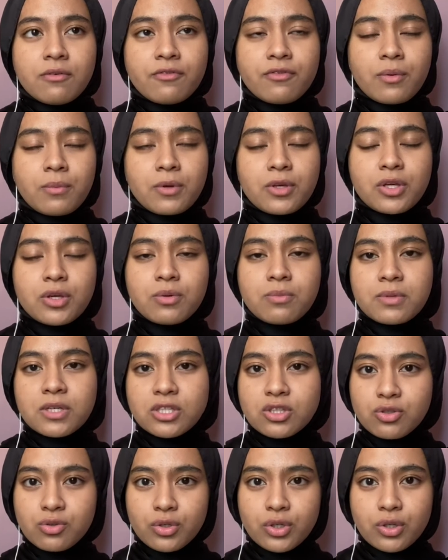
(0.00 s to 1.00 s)
from human
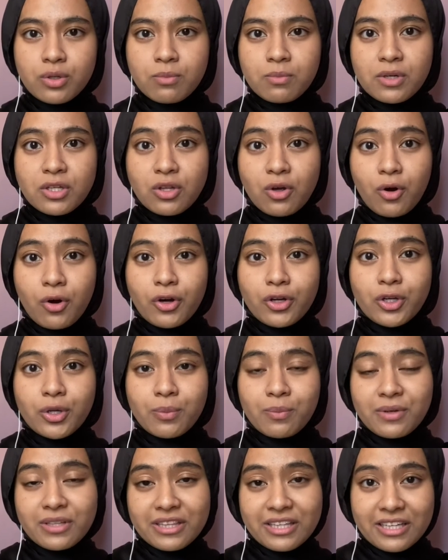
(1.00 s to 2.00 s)
to human or
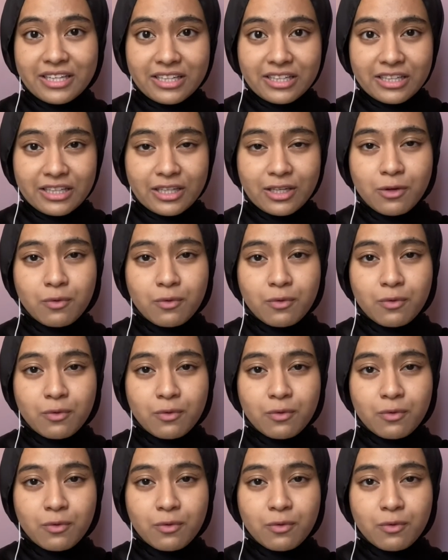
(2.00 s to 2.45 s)
pneumatically,